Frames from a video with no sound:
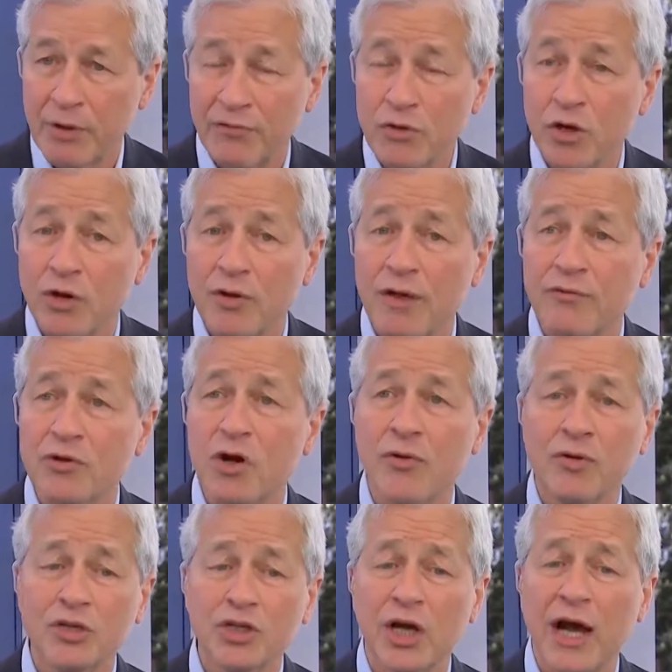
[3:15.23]
But if you
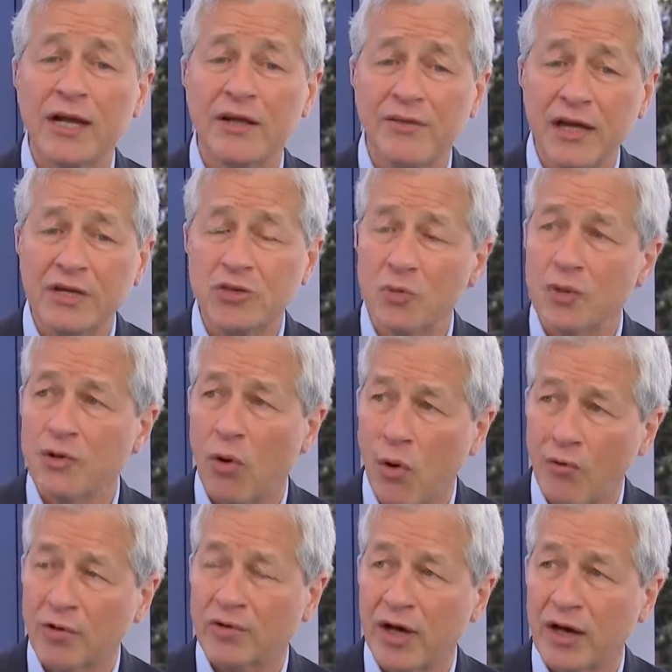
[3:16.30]
go to China, they do it
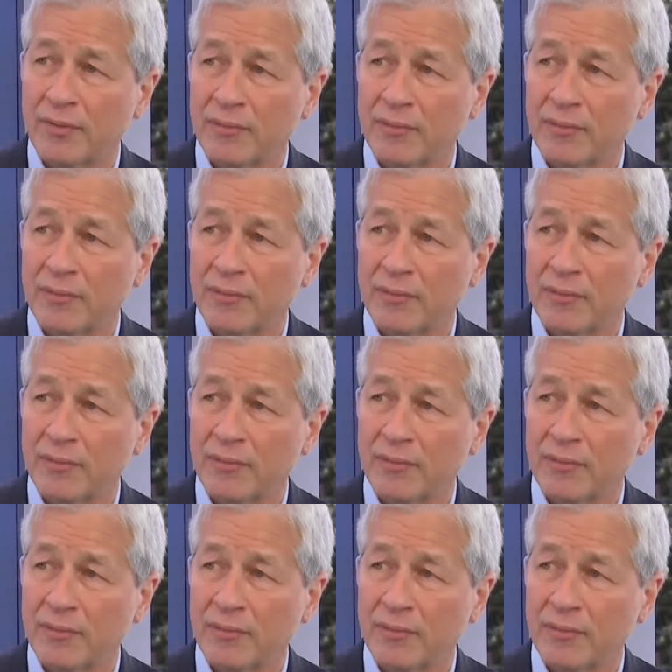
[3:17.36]
all the time.